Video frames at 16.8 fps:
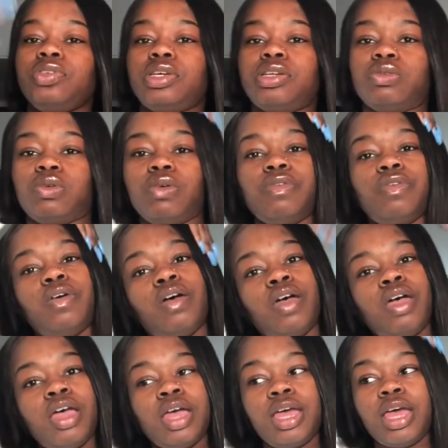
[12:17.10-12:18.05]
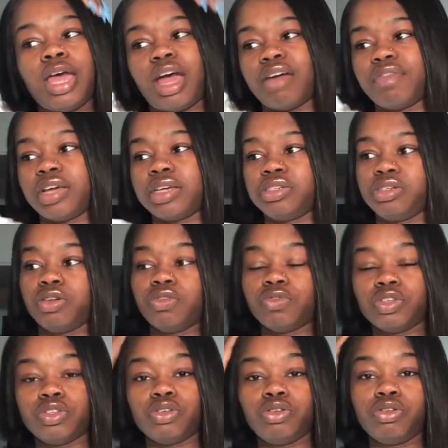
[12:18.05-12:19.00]
off at Fashion Nova,
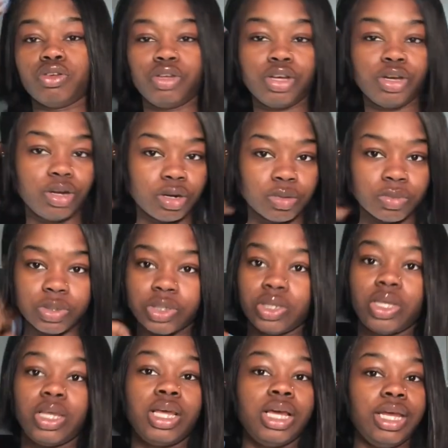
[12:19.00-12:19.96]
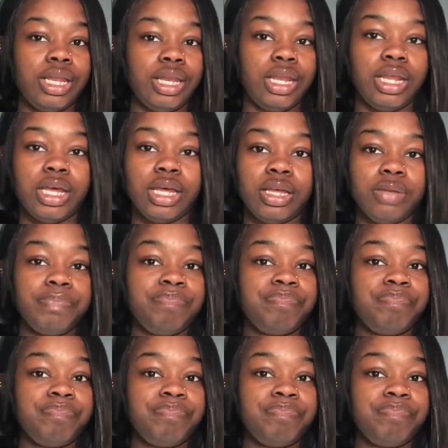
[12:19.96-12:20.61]
so you know your girl was in there.